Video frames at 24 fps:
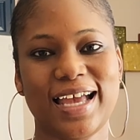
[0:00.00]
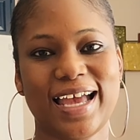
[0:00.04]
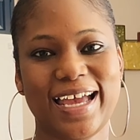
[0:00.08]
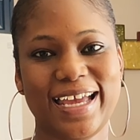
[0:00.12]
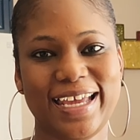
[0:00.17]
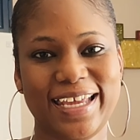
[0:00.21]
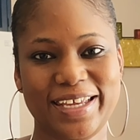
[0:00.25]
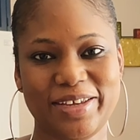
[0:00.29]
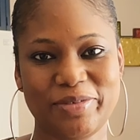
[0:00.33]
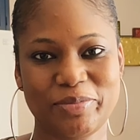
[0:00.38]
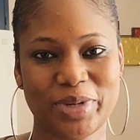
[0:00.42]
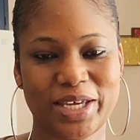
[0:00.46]

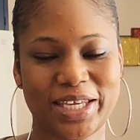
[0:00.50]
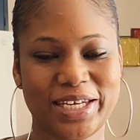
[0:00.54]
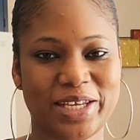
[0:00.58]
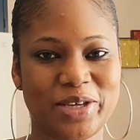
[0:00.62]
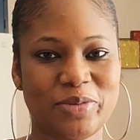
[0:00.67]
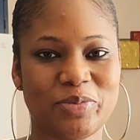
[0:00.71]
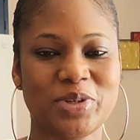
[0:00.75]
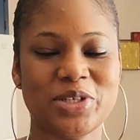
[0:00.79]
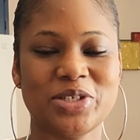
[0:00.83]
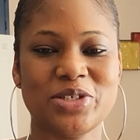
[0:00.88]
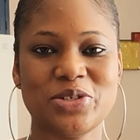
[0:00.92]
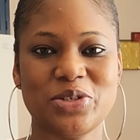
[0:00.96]
Hi, my
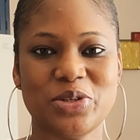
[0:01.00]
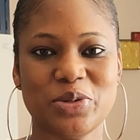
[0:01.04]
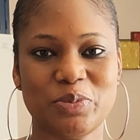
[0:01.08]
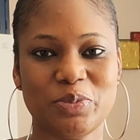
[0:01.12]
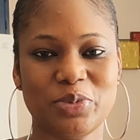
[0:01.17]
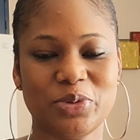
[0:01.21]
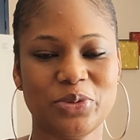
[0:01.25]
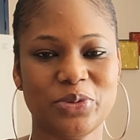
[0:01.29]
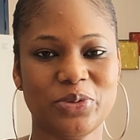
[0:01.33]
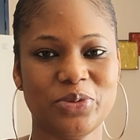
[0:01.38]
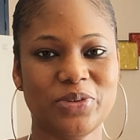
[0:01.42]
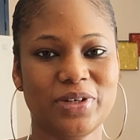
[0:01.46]
name is
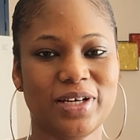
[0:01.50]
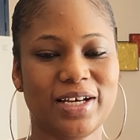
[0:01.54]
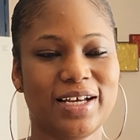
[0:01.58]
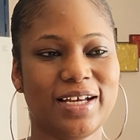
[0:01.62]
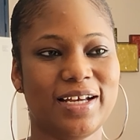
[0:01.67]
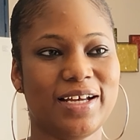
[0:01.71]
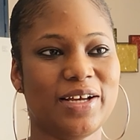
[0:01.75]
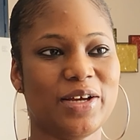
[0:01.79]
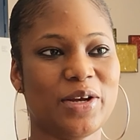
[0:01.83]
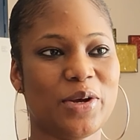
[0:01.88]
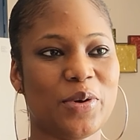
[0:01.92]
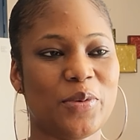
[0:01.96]
Jabou.
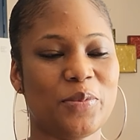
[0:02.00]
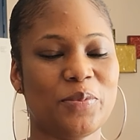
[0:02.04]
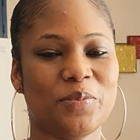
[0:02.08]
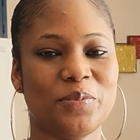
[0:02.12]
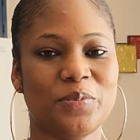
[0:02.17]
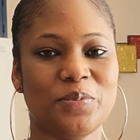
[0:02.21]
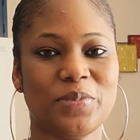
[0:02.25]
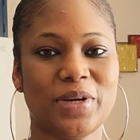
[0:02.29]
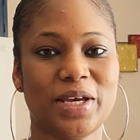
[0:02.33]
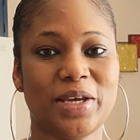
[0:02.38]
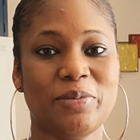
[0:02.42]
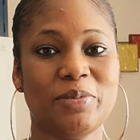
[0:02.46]

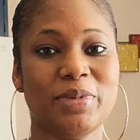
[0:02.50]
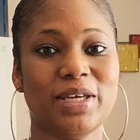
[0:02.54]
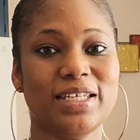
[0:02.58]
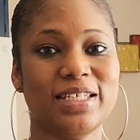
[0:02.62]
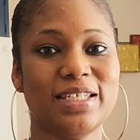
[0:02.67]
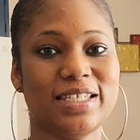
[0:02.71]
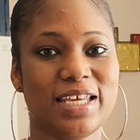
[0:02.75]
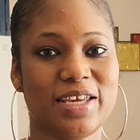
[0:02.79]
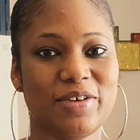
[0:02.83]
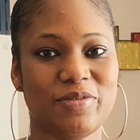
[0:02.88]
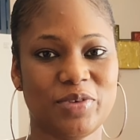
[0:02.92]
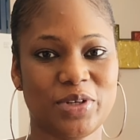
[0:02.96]
I
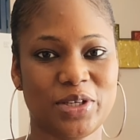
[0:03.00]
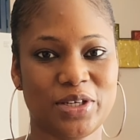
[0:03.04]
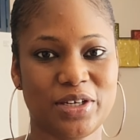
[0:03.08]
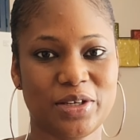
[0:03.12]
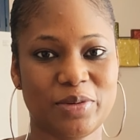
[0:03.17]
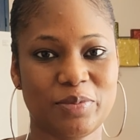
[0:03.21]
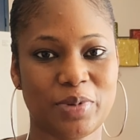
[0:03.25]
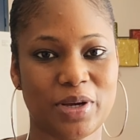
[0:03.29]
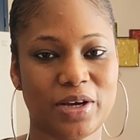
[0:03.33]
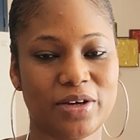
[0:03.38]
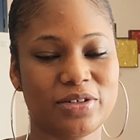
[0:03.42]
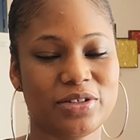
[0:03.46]
met David
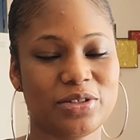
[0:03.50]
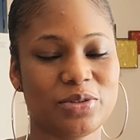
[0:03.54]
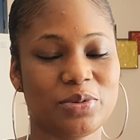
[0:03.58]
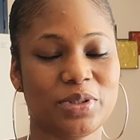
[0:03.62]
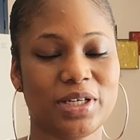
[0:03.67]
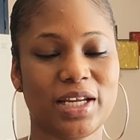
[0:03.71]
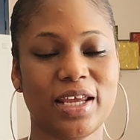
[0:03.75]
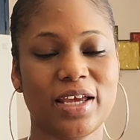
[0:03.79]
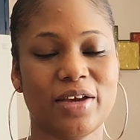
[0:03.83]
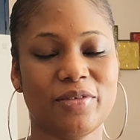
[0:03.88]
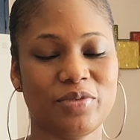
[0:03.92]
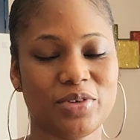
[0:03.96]
about
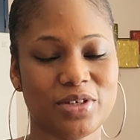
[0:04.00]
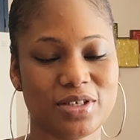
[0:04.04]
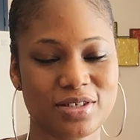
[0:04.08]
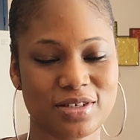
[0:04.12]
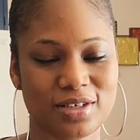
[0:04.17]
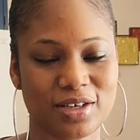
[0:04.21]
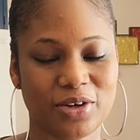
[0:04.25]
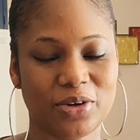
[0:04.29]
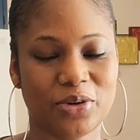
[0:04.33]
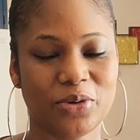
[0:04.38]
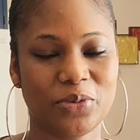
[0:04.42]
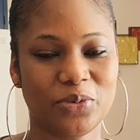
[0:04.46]
2.5 years
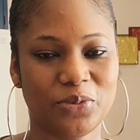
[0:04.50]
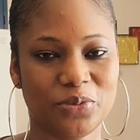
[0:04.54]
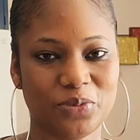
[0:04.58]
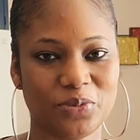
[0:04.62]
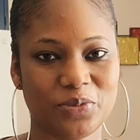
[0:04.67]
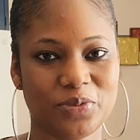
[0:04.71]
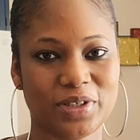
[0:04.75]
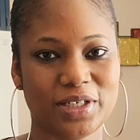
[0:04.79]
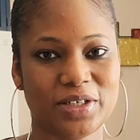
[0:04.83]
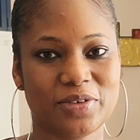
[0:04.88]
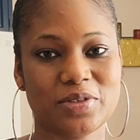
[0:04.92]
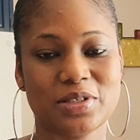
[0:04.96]
ago
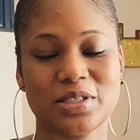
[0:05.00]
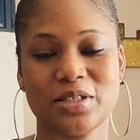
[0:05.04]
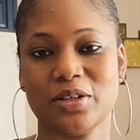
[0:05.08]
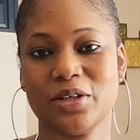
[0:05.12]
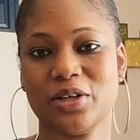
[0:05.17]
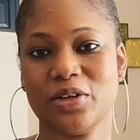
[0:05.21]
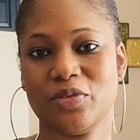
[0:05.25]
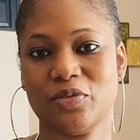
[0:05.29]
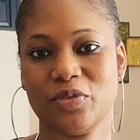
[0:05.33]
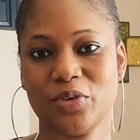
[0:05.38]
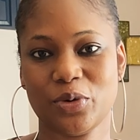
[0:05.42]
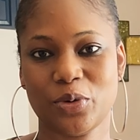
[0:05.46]
when I was
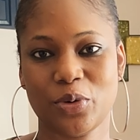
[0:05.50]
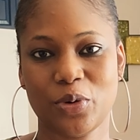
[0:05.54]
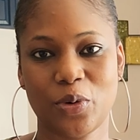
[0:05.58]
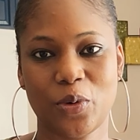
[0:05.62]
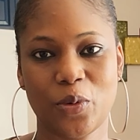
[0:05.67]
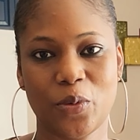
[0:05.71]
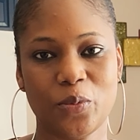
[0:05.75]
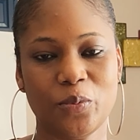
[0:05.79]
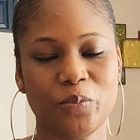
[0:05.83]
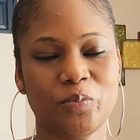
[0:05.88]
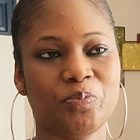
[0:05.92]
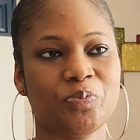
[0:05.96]
looking for a
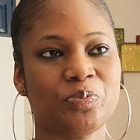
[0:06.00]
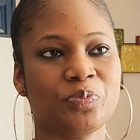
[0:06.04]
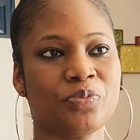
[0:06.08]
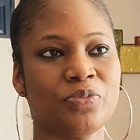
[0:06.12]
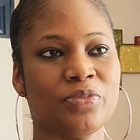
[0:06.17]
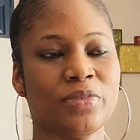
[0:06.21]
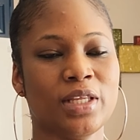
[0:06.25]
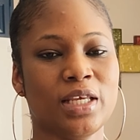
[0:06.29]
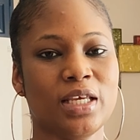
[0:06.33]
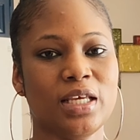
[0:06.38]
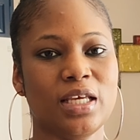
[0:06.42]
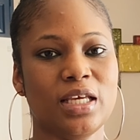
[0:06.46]
home.
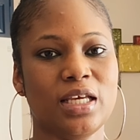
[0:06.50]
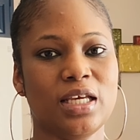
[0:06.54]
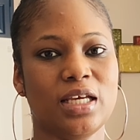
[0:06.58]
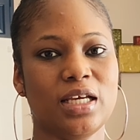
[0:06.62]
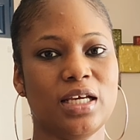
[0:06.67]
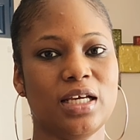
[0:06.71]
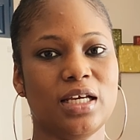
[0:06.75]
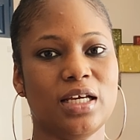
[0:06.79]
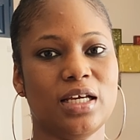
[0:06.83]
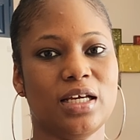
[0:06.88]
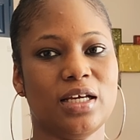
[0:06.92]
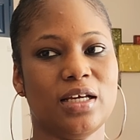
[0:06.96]

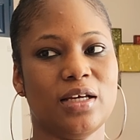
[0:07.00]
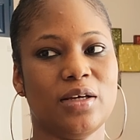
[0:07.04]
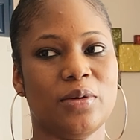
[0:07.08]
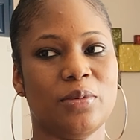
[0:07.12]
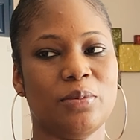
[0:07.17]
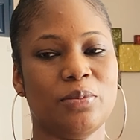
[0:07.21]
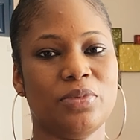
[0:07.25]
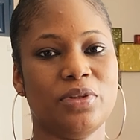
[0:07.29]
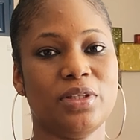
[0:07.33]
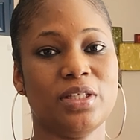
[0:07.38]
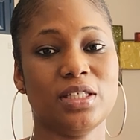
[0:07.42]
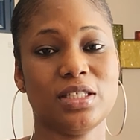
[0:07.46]

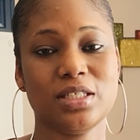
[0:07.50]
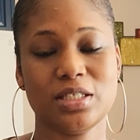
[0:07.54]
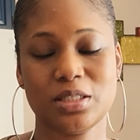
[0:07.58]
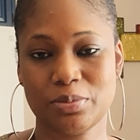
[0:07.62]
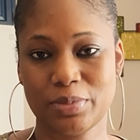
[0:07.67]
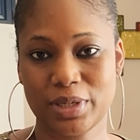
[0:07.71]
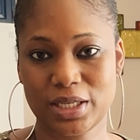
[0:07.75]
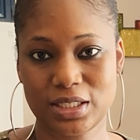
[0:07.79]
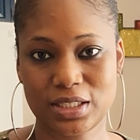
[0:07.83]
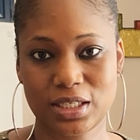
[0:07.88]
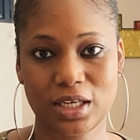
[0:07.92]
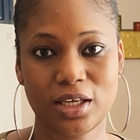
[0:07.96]
This is
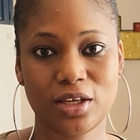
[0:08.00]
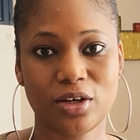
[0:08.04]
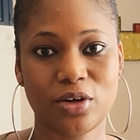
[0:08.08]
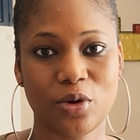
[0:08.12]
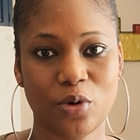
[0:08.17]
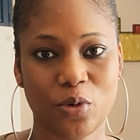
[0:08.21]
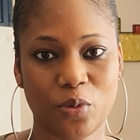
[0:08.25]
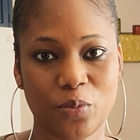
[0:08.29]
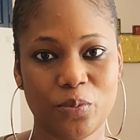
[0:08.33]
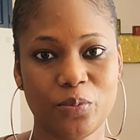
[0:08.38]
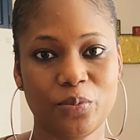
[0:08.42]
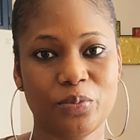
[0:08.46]
my second
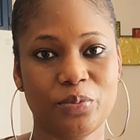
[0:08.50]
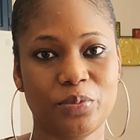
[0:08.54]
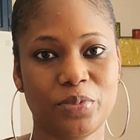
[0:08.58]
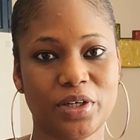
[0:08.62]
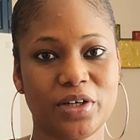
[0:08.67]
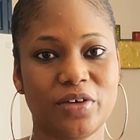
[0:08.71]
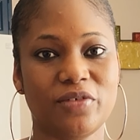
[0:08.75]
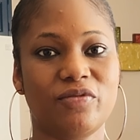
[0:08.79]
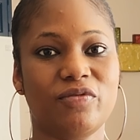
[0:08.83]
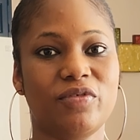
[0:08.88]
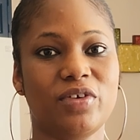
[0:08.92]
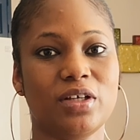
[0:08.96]
home,
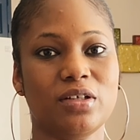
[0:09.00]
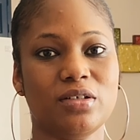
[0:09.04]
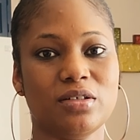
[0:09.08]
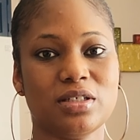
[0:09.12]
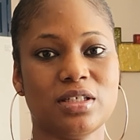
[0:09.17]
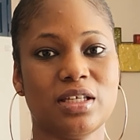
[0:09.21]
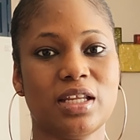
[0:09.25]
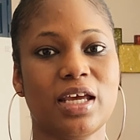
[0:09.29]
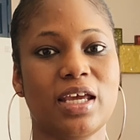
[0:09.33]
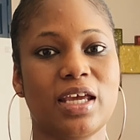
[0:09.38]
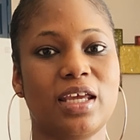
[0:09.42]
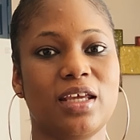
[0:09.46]
but it
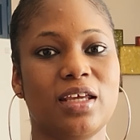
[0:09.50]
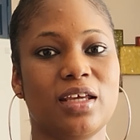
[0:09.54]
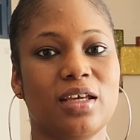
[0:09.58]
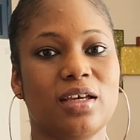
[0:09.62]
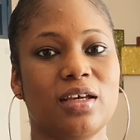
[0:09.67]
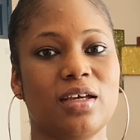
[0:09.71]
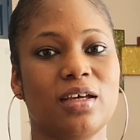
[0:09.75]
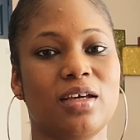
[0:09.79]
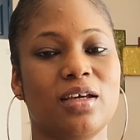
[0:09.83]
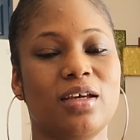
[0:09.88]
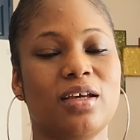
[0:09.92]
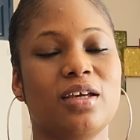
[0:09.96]
feels like
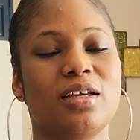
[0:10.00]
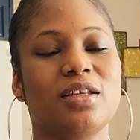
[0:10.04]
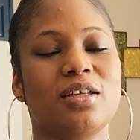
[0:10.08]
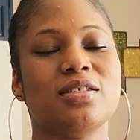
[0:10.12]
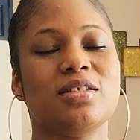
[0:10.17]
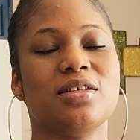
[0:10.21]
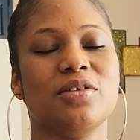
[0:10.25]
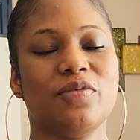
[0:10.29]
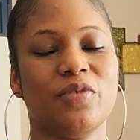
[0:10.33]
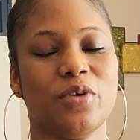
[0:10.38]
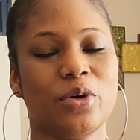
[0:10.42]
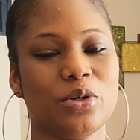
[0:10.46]

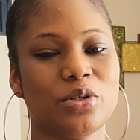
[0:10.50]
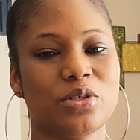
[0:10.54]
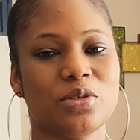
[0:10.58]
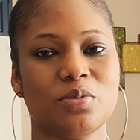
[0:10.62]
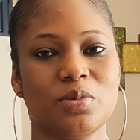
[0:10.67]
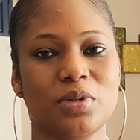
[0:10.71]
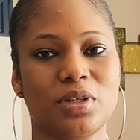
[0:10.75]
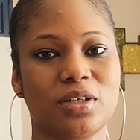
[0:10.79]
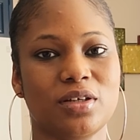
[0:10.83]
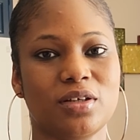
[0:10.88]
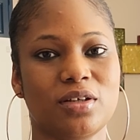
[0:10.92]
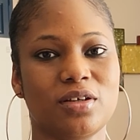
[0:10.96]
it's the first
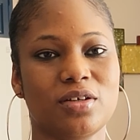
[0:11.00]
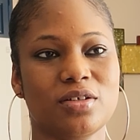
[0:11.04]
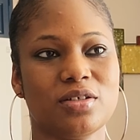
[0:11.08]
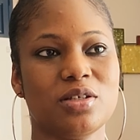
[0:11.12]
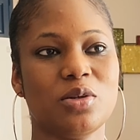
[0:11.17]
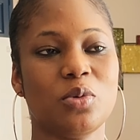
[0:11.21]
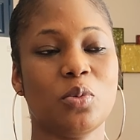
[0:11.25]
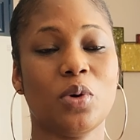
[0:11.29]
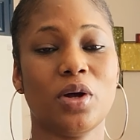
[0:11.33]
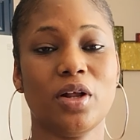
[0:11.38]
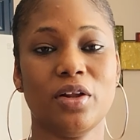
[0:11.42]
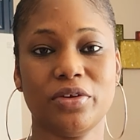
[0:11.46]
one because
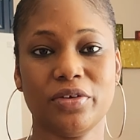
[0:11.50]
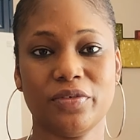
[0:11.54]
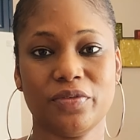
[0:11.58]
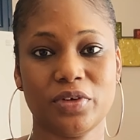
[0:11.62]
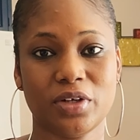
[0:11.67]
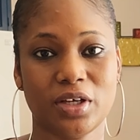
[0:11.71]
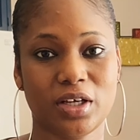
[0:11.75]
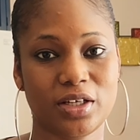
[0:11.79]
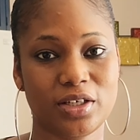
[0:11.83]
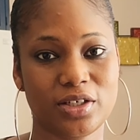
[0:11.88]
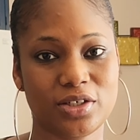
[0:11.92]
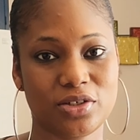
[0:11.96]
the wealth of
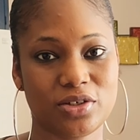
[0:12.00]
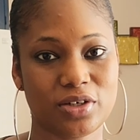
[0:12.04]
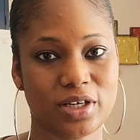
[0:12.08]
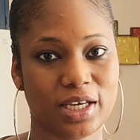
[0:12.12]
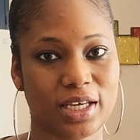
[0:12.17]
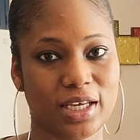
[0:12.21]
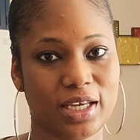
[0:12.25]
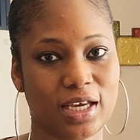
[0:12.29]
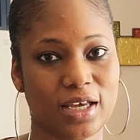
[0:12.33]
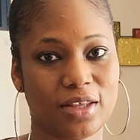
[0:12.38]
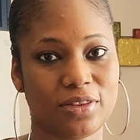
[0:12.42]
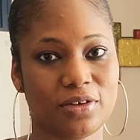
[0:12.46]
knowledge
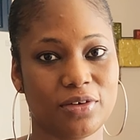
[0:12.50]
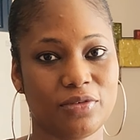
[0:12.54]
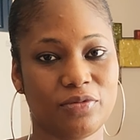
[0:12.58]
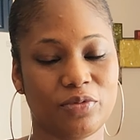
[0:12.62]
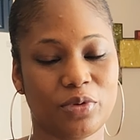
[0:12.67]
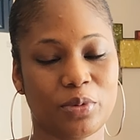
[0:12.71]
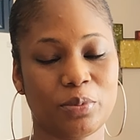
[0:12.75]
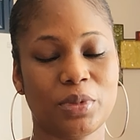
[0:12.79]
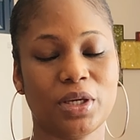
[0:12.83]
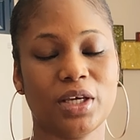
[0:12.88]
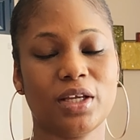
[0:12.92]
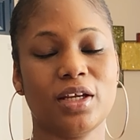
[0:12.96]
I gathered
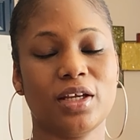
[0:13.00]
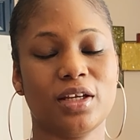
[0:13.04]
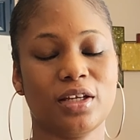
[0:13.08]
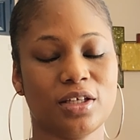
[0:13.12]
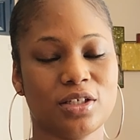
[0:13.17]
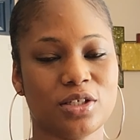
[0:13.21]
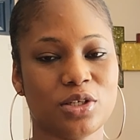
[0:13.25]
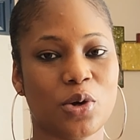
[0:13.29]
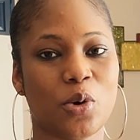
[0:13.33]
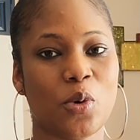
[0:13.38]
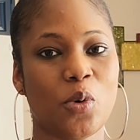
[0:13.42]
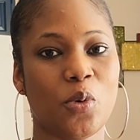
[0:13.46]
from getting
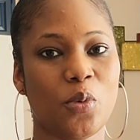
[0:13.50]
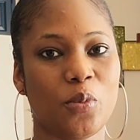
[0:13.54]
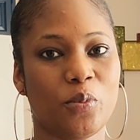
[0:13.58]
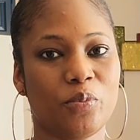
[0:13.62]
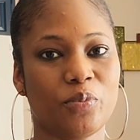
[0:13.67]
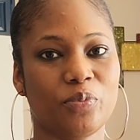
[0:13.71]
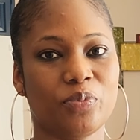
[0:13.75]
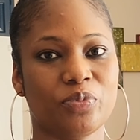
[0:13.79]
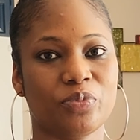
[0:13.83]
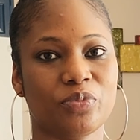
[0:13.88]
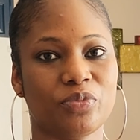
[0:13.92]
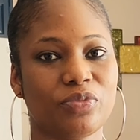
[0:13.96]
this
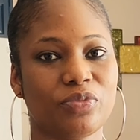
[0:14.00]
home